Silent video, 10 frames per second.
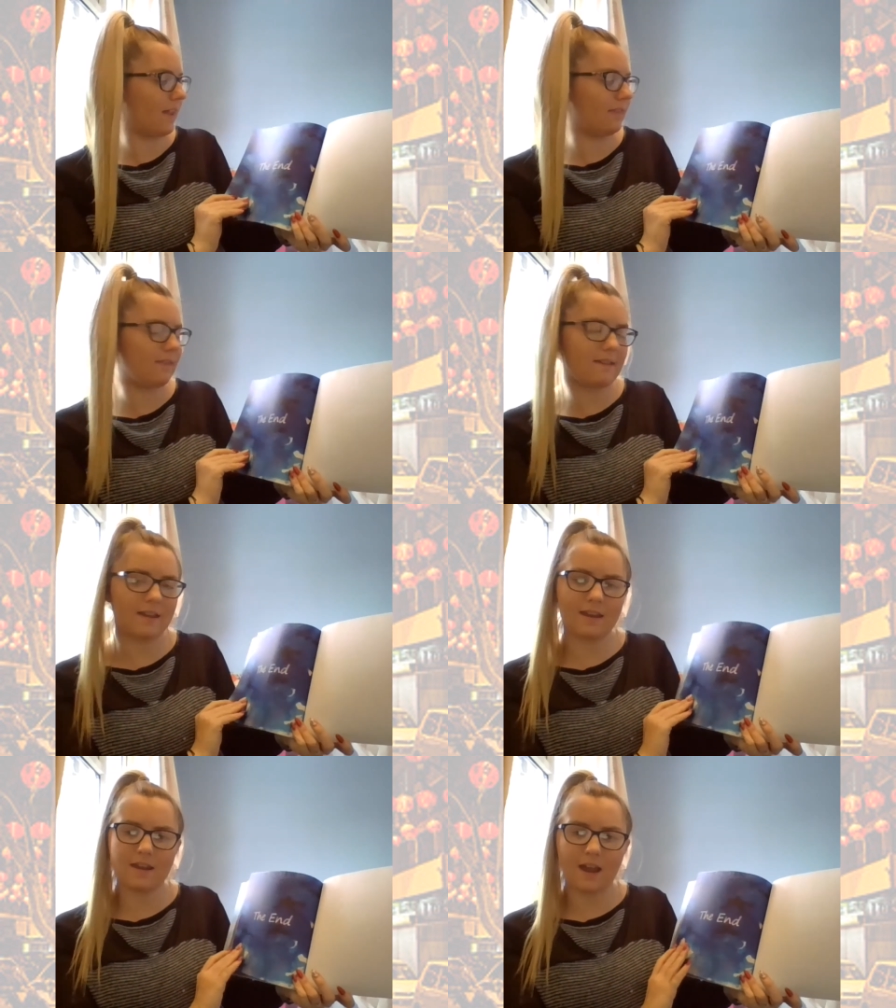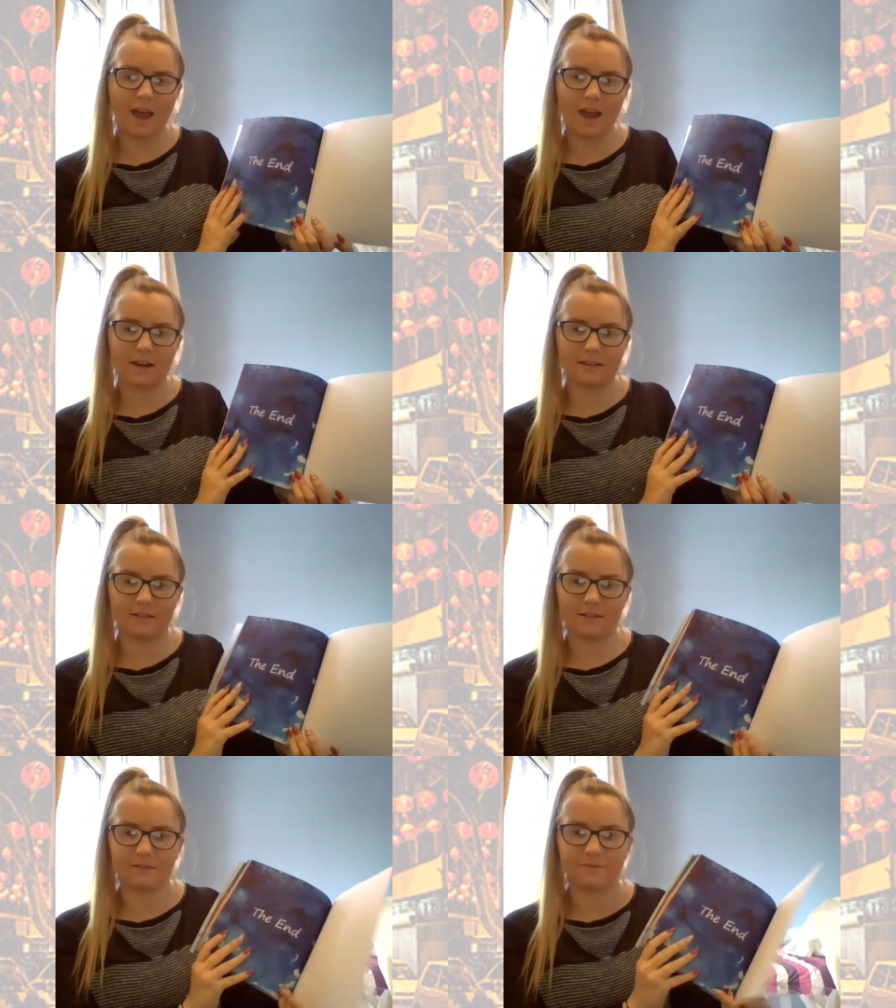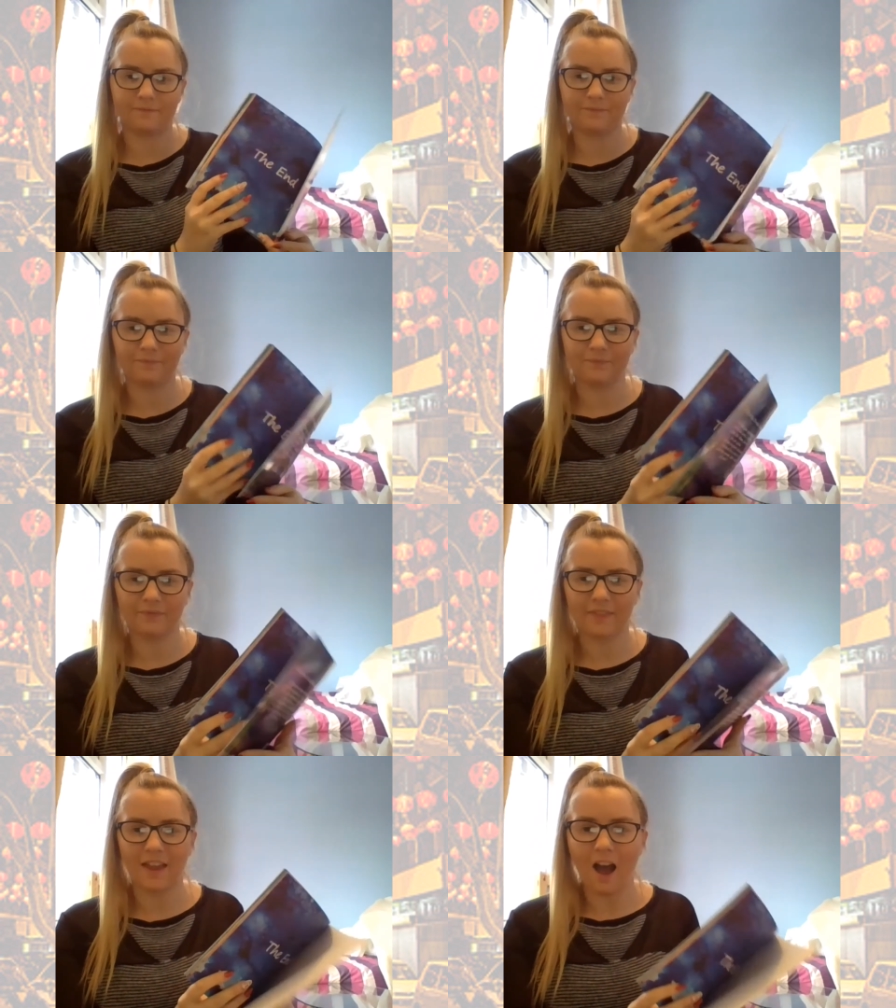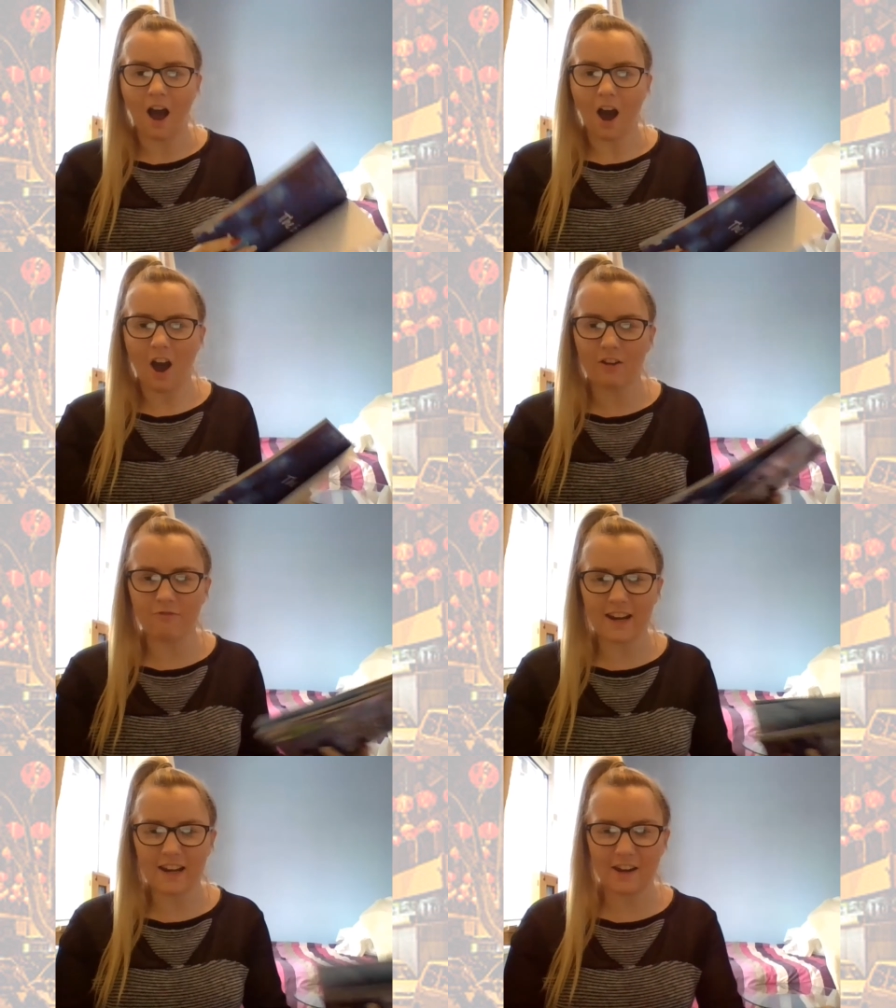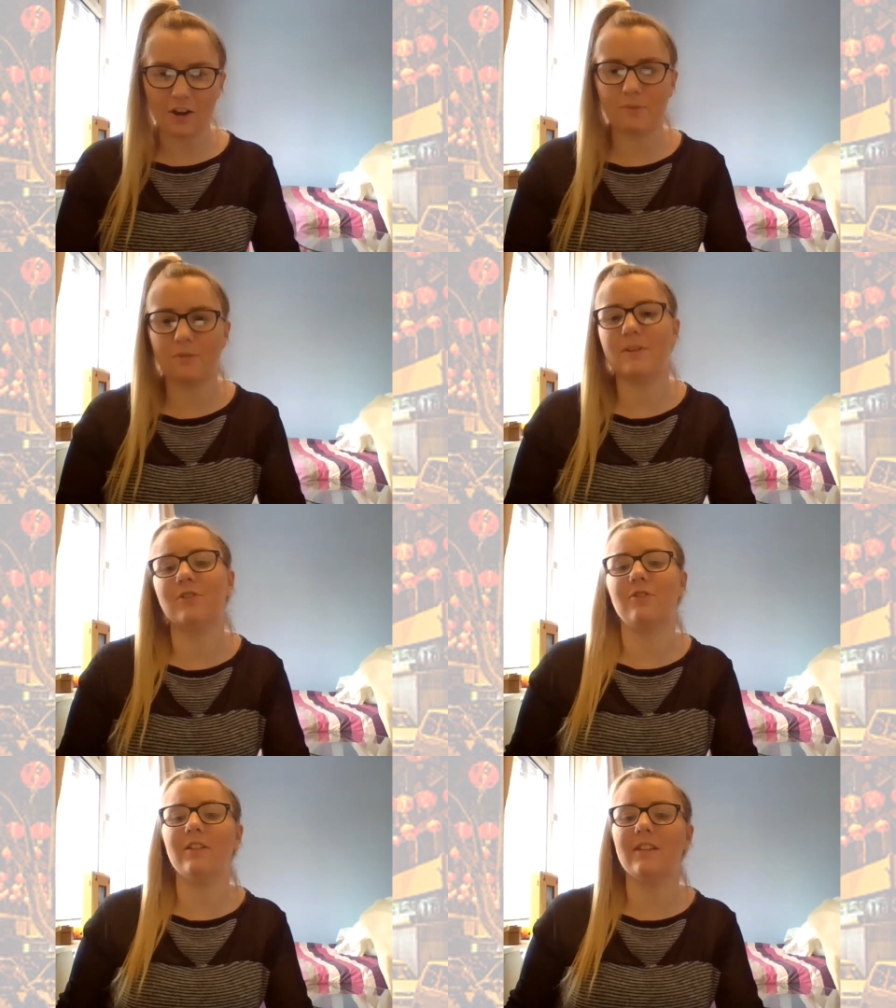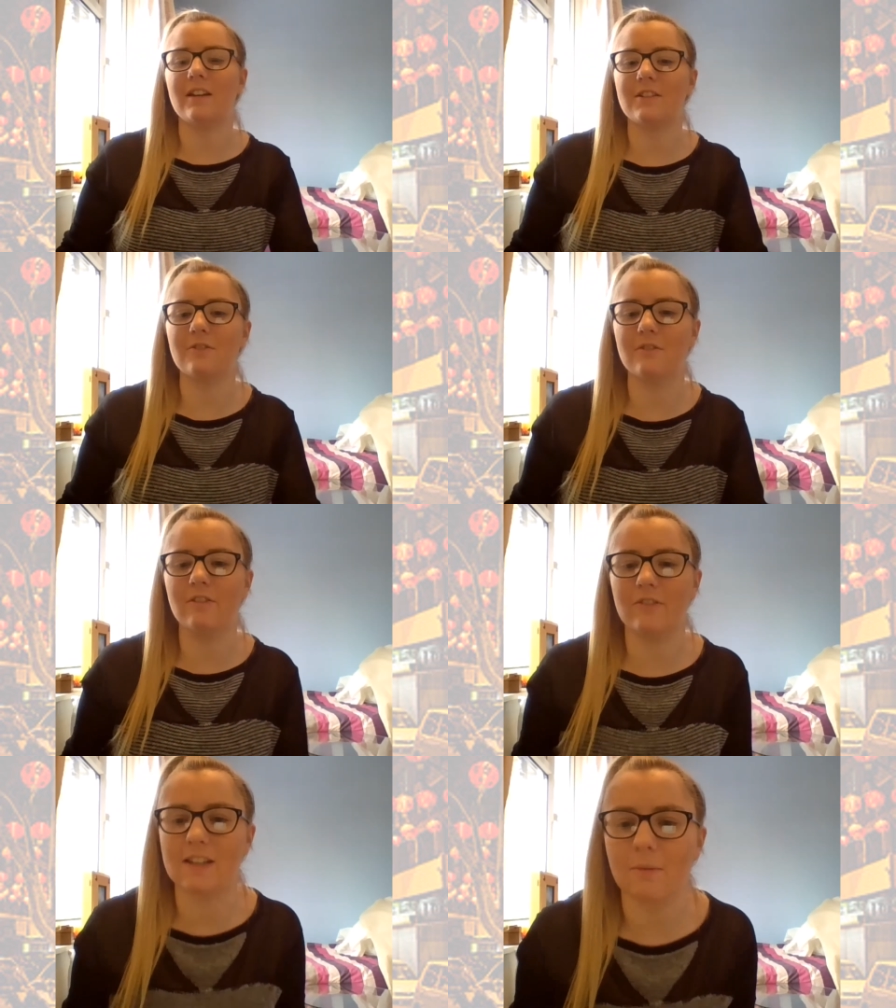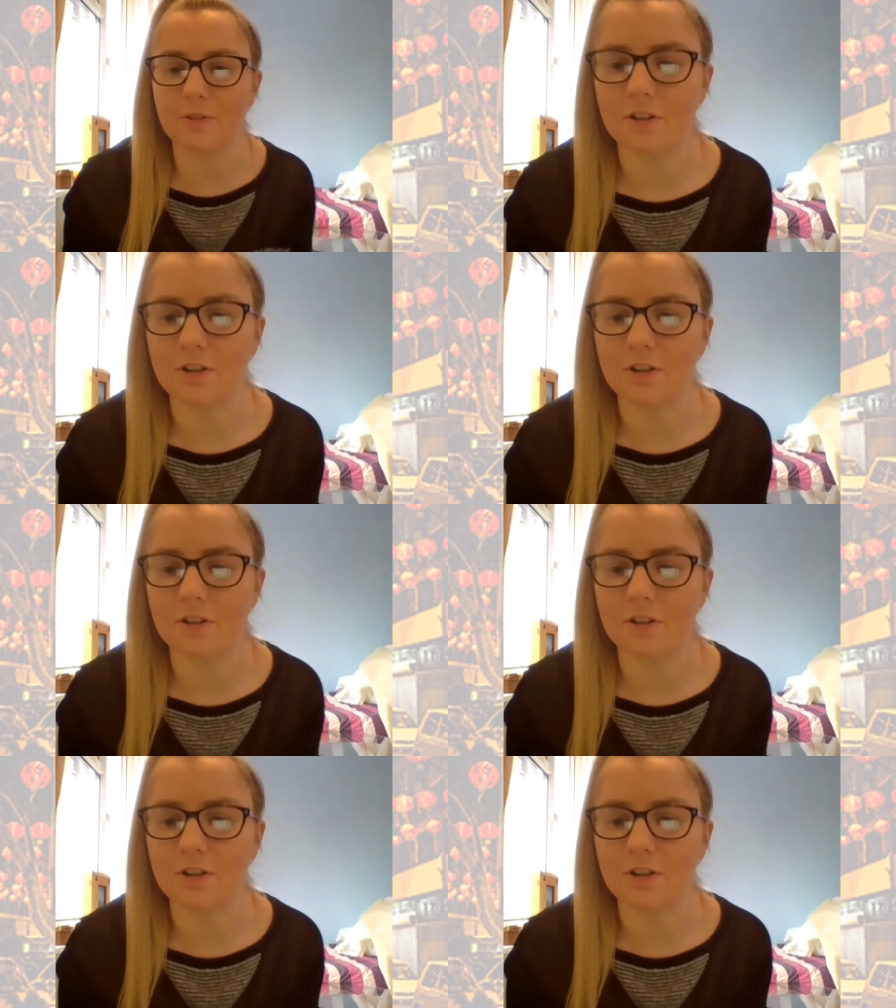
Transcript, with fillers: The end. I really hope you enjoyed that story reception,